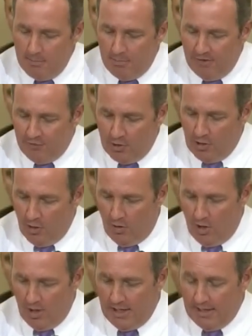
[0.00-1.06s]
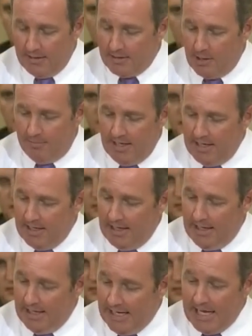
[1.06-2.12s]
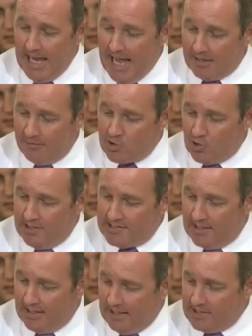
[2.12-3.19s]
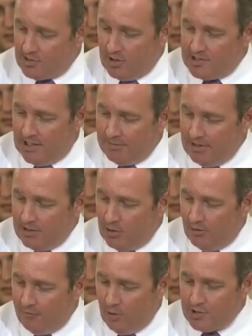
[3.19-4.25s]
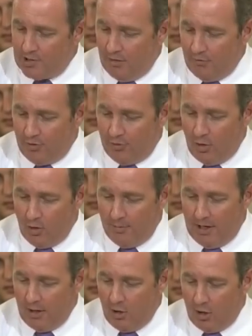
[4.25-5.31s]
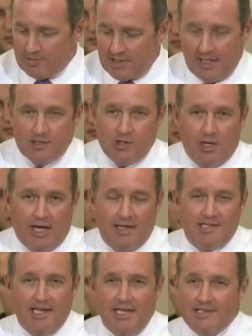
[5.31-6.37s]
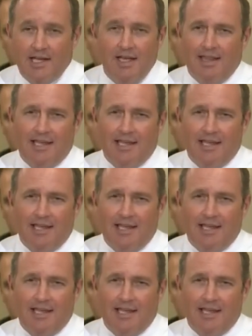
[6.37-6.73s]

But if you go on and committing any act of treason against or attempting to force overthrow or bearing arms against the United States,